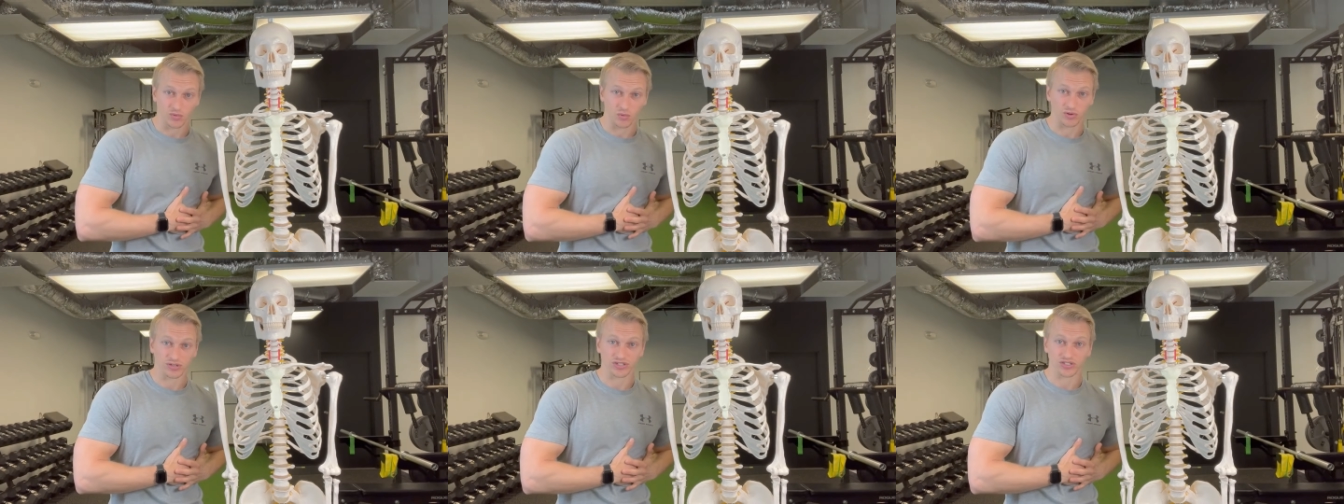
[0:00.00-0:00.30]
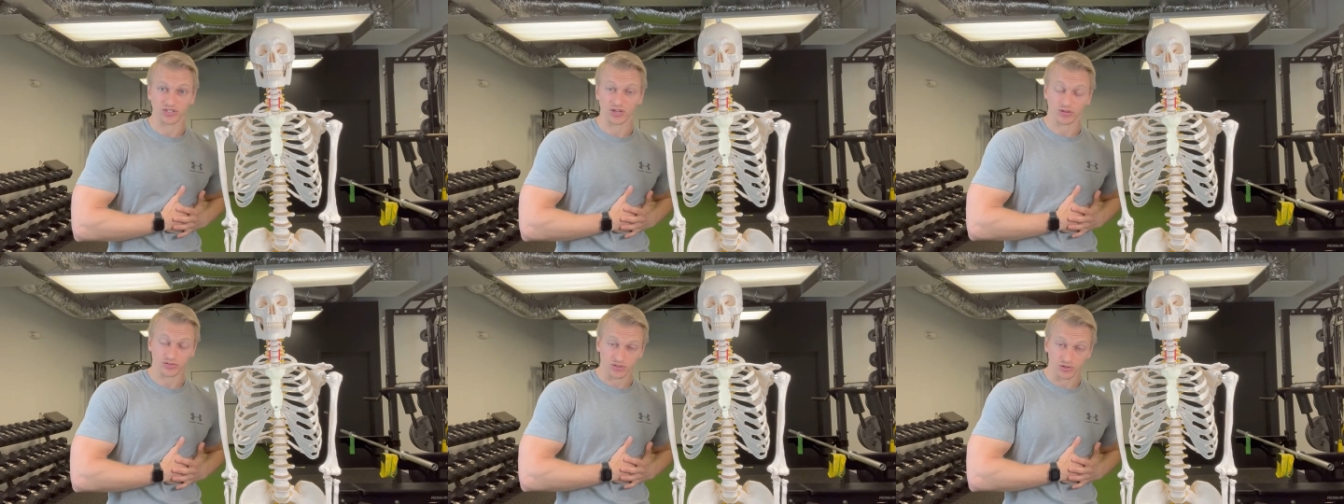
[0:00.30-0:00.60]
which
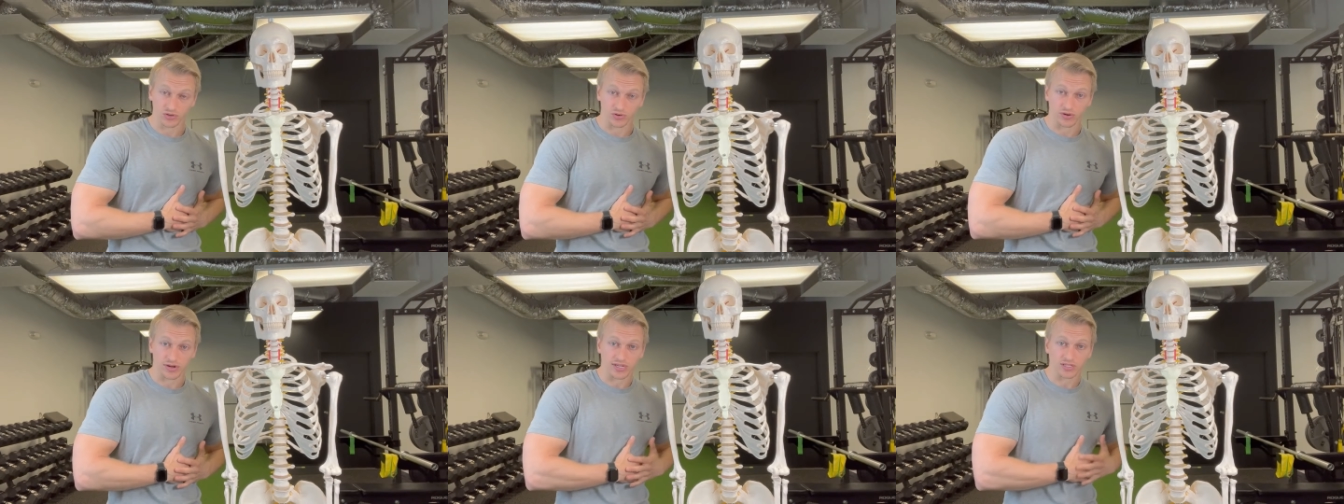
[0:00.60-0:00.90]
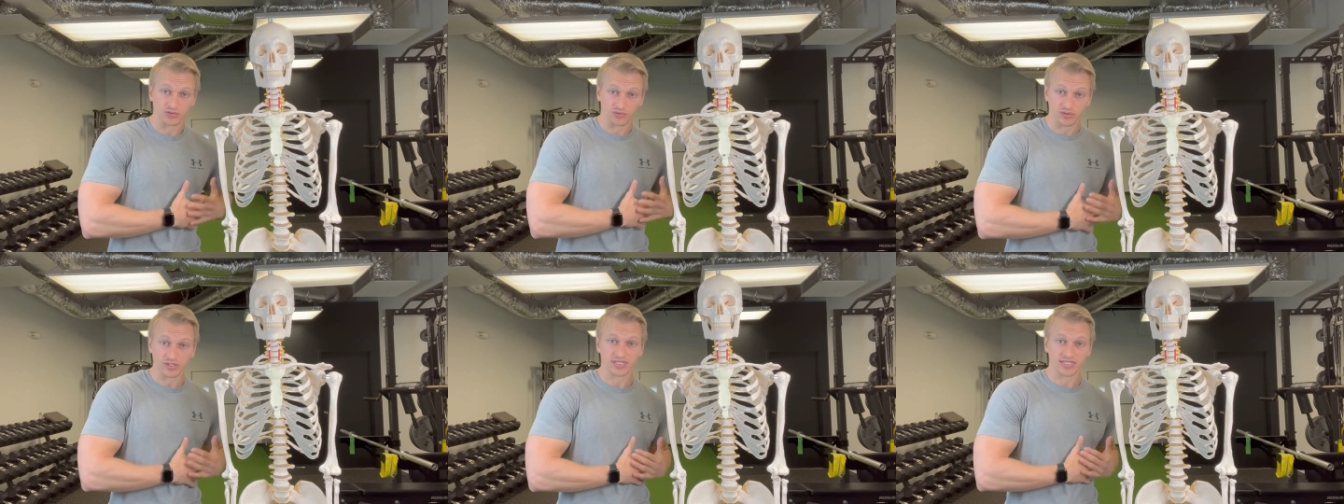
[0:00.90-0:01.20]
is also known
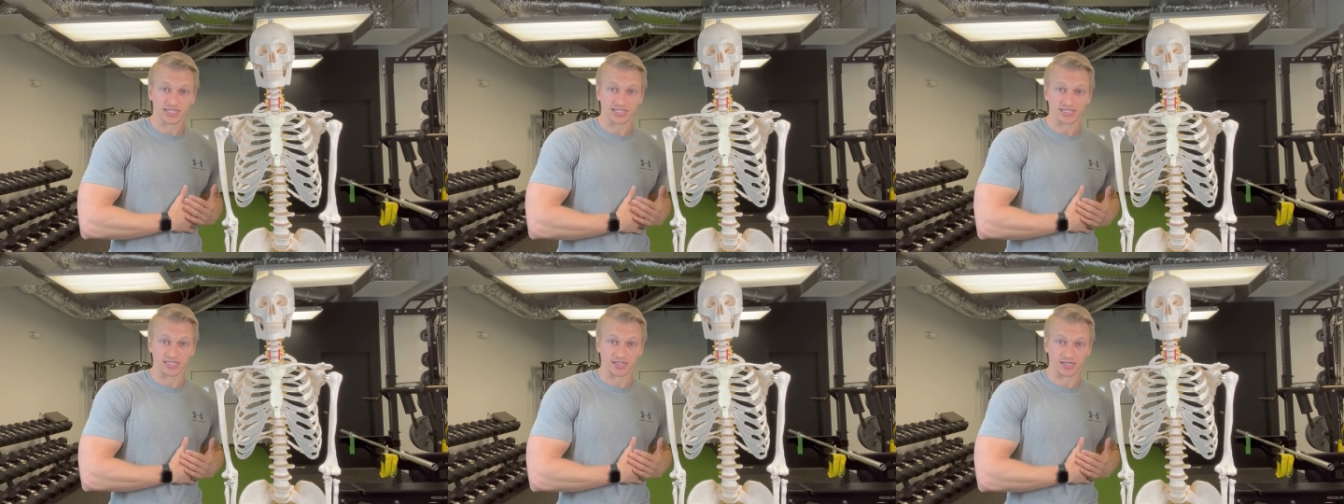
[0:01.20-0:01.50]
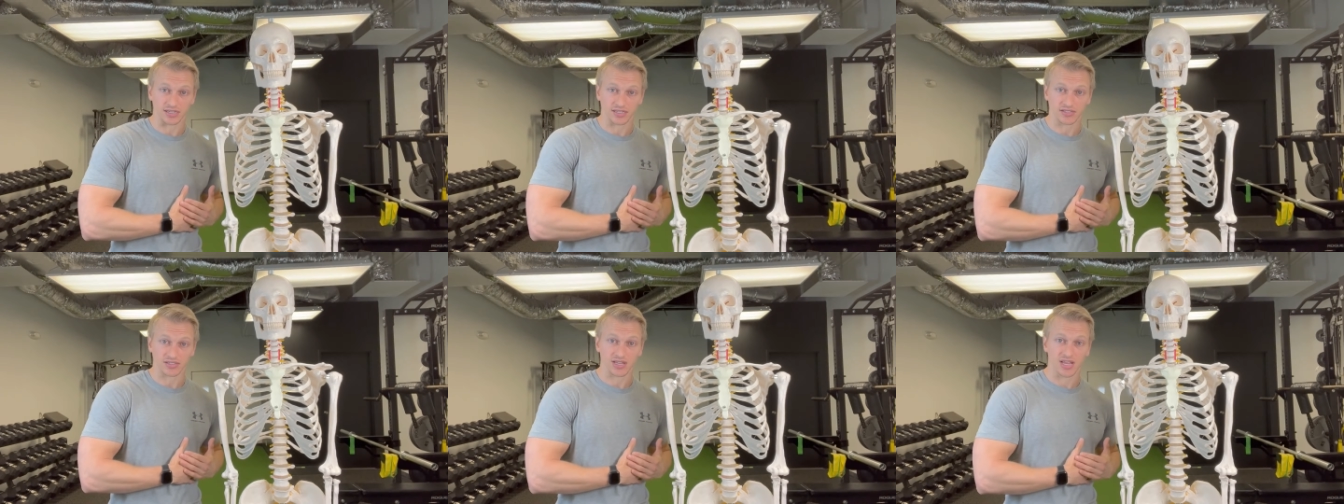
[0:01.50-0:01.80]
as
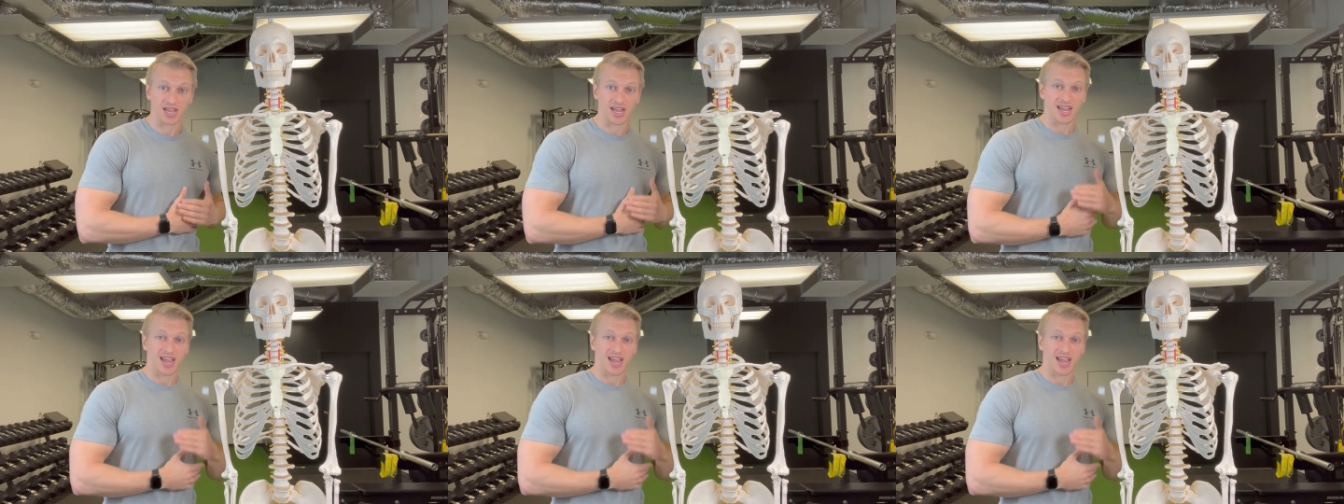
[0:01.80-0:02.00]
resistance,